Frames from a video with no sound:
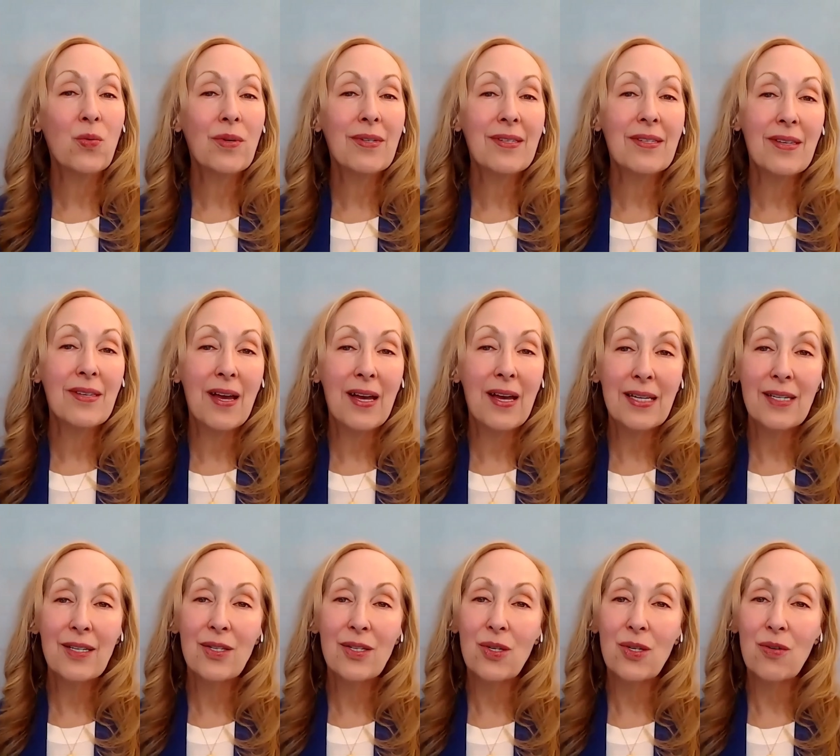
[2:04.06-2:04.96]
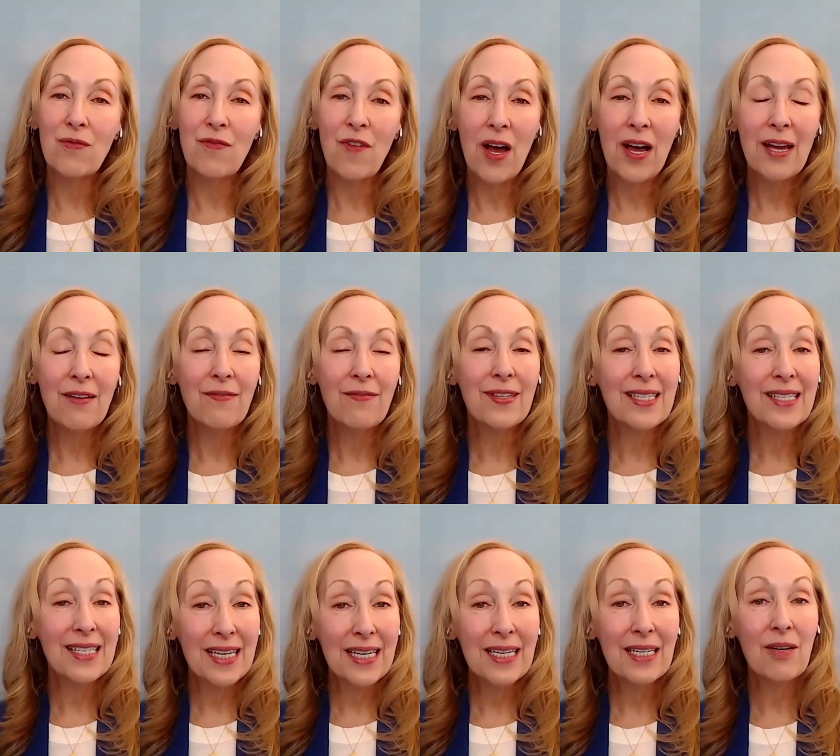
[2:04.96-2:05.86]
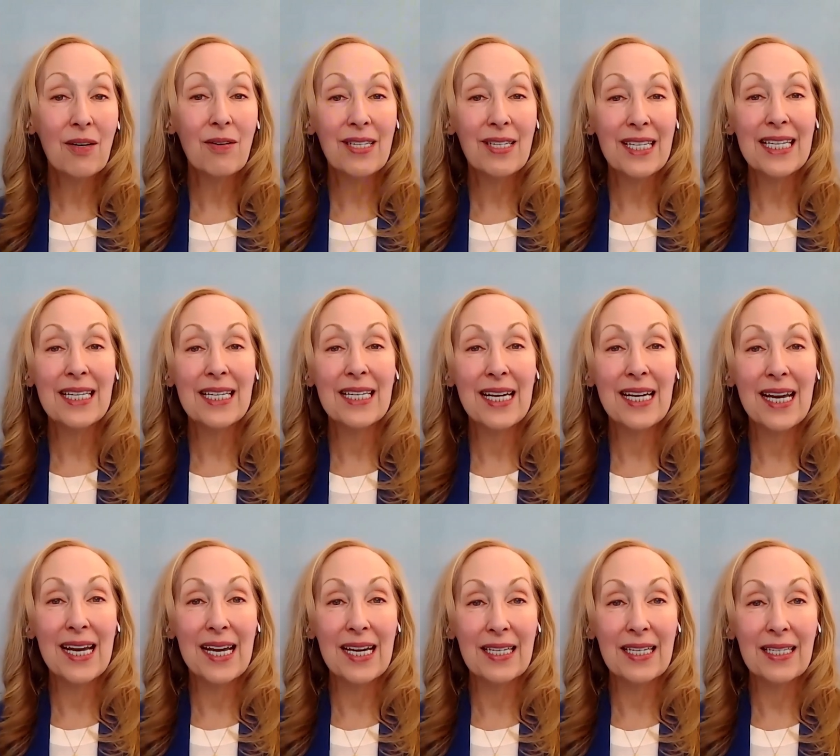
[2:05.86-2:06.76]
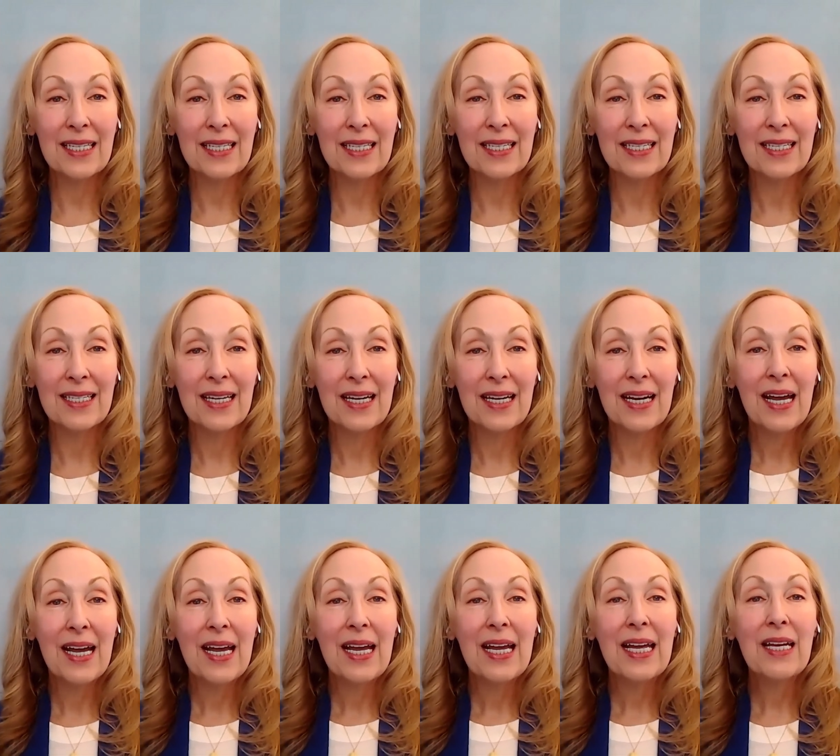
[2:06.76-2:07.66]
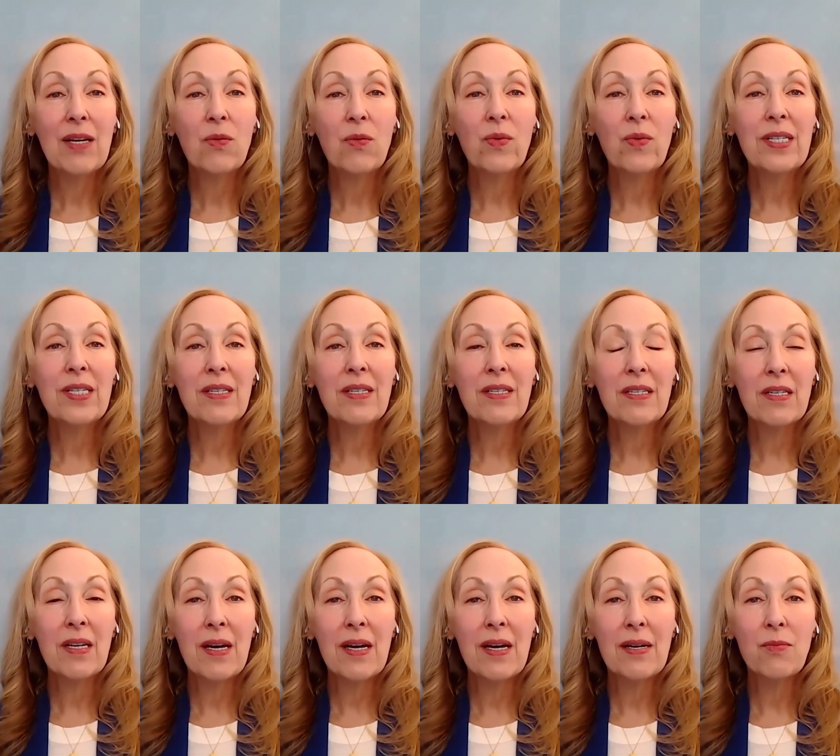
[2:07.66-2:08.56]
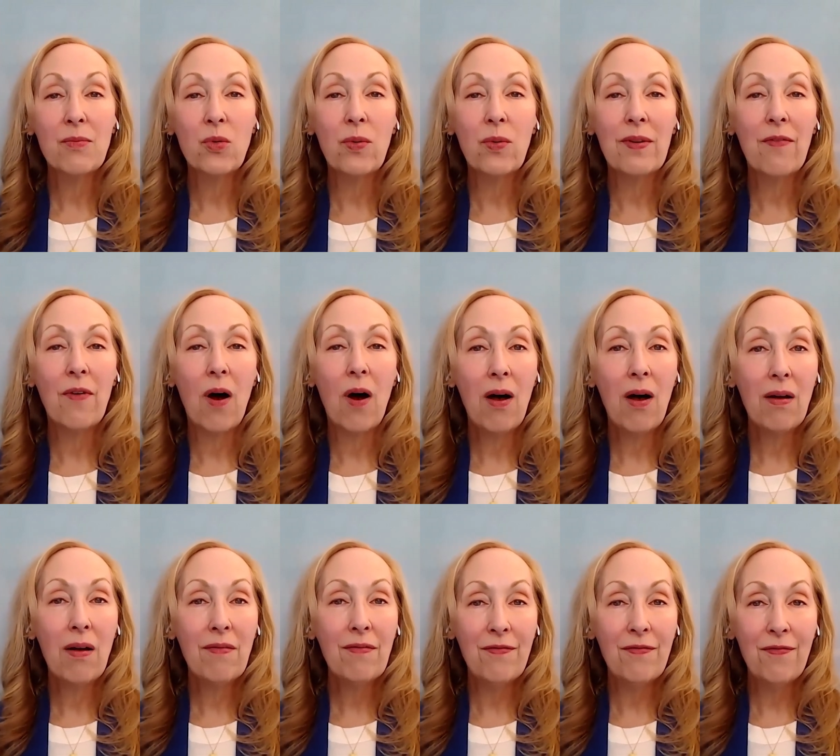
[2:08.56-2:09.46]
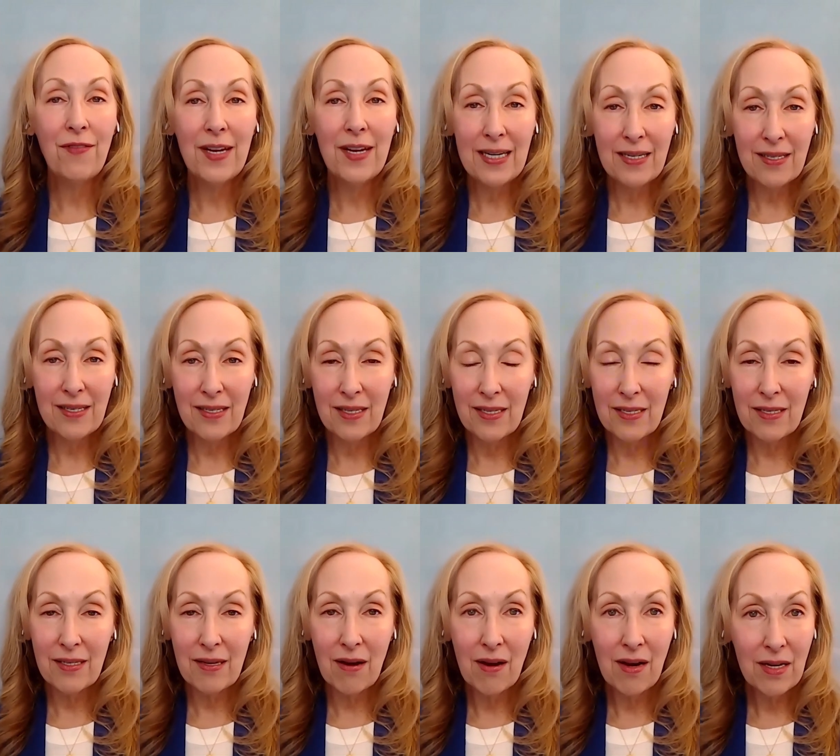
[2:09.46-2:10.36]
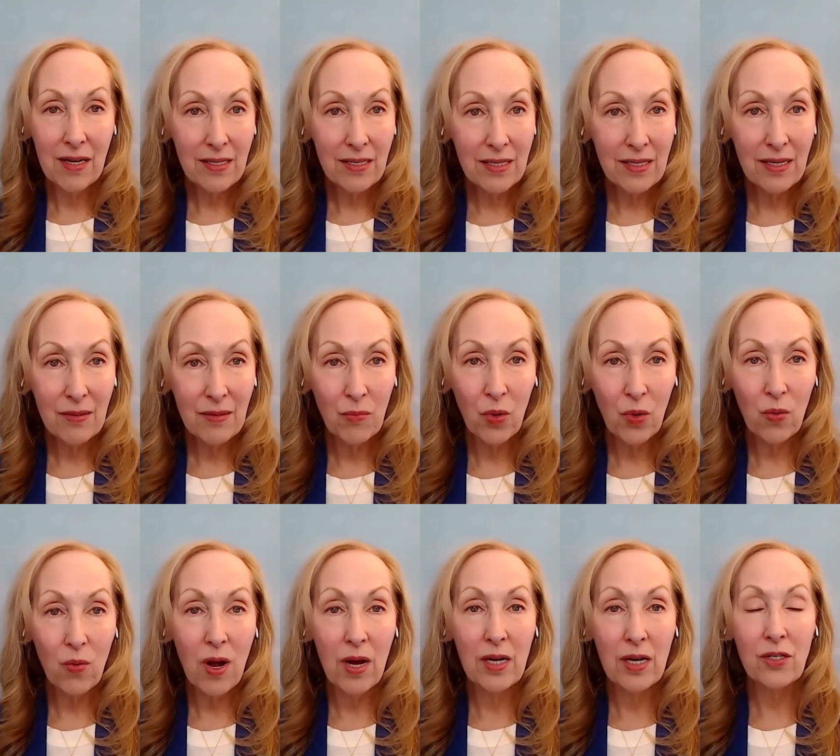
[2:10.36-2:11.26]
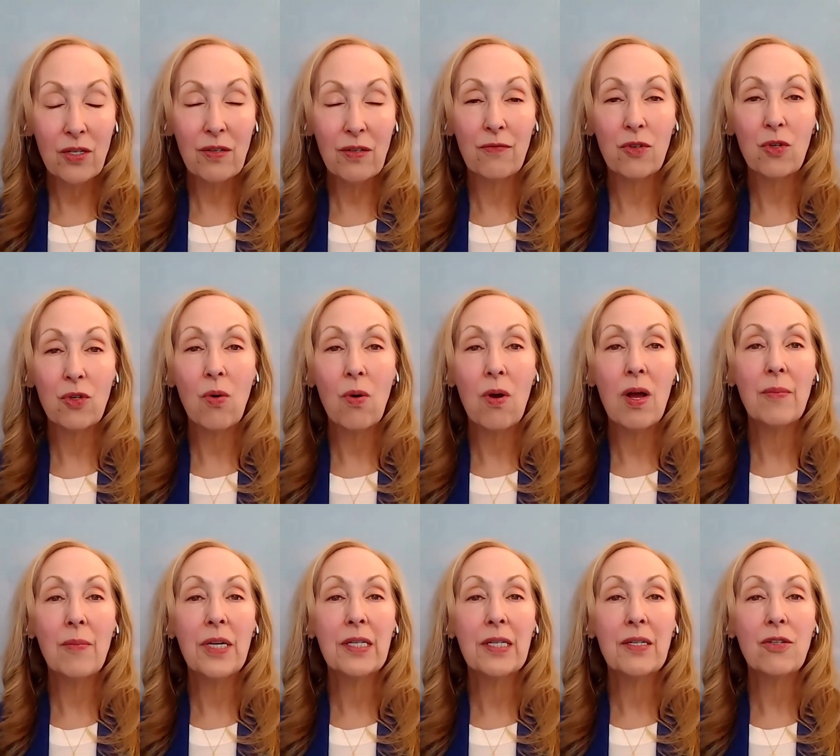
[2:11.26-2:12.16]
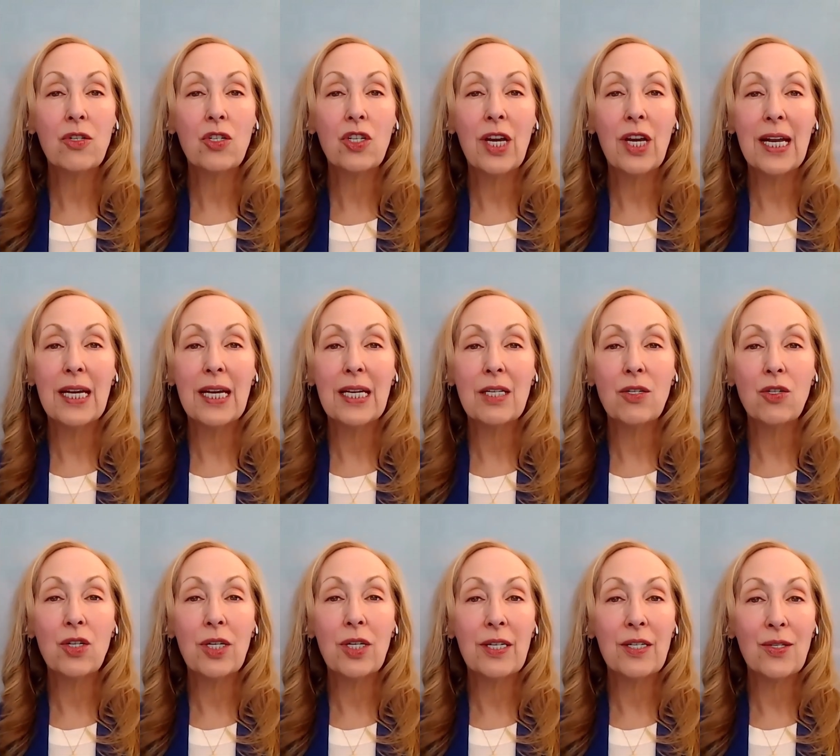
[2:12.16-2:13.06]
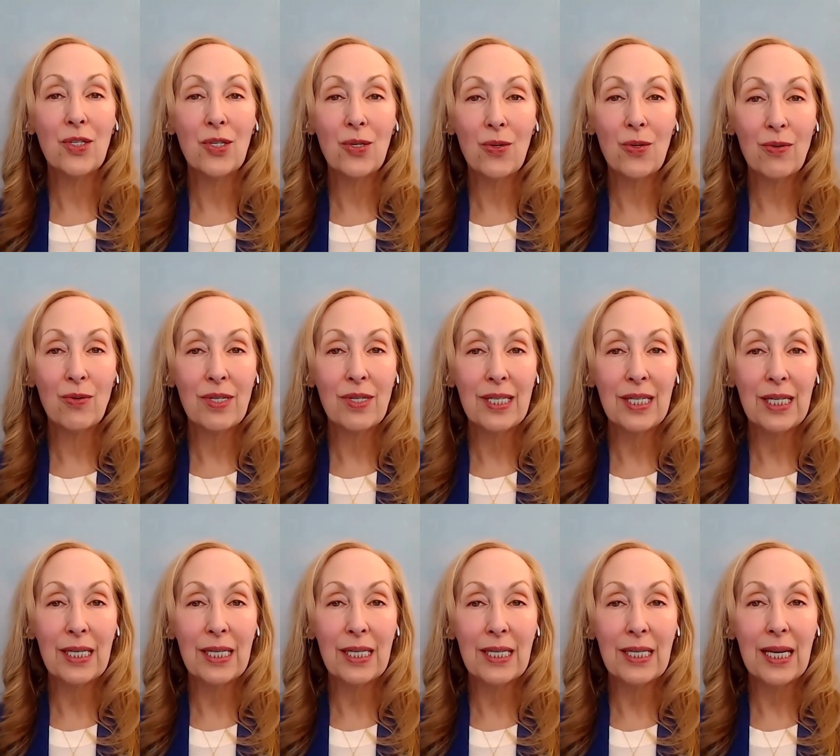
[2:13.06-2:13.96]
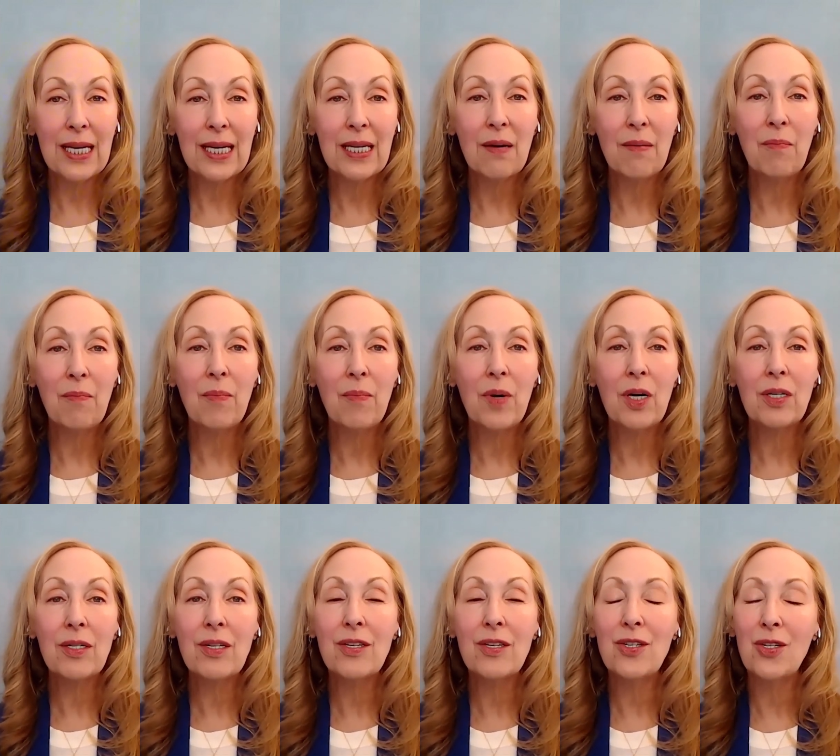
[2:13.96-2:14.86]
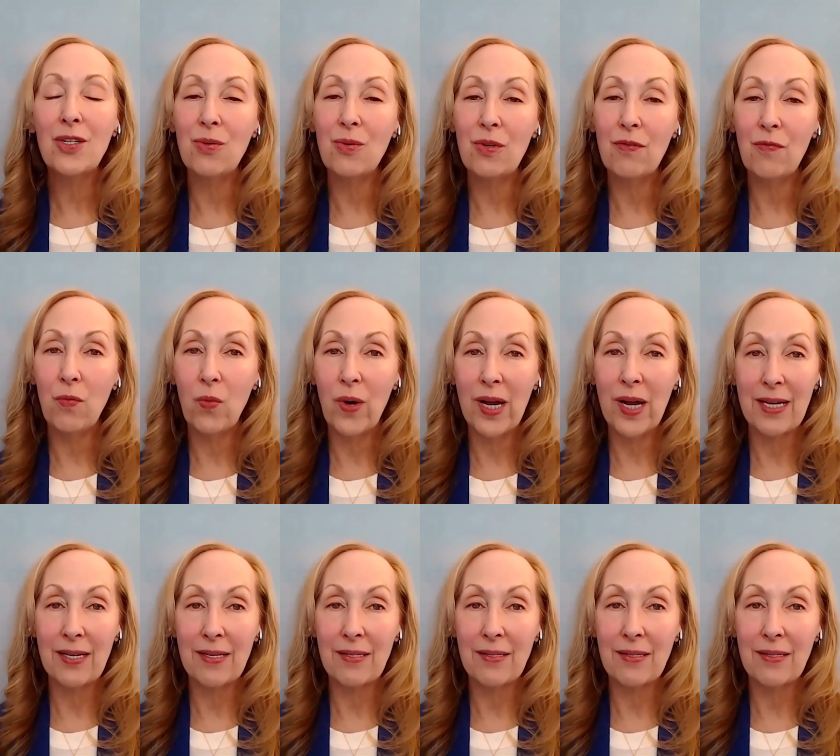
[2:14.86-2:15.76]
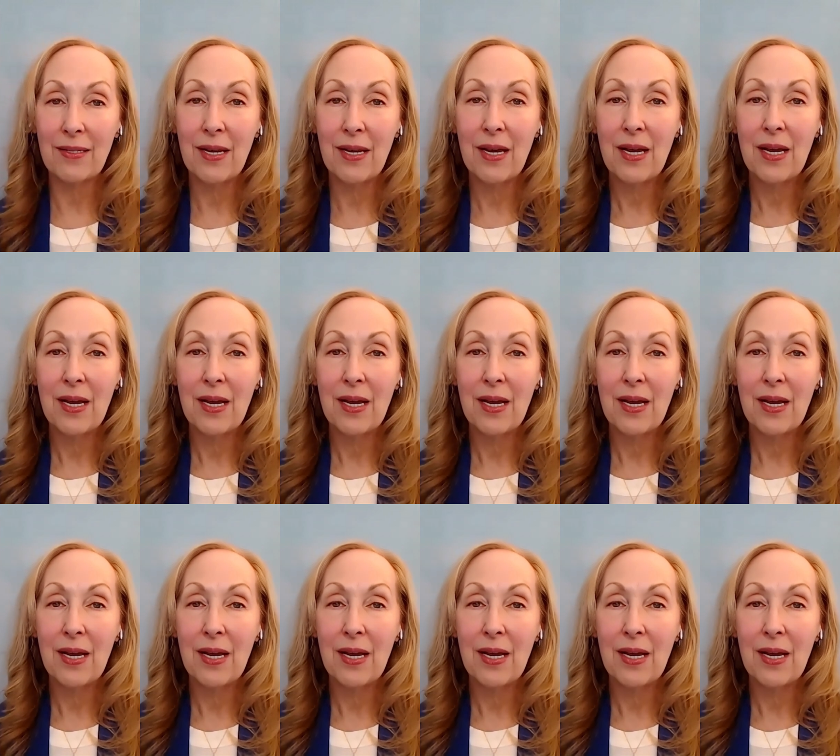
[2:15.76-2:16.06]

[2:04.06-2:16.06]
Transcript: we're designed to survive. It's in our DNA. In recent times, we've all faced this constant barrage of trauma, change, and uncertainty in a multitude of ways.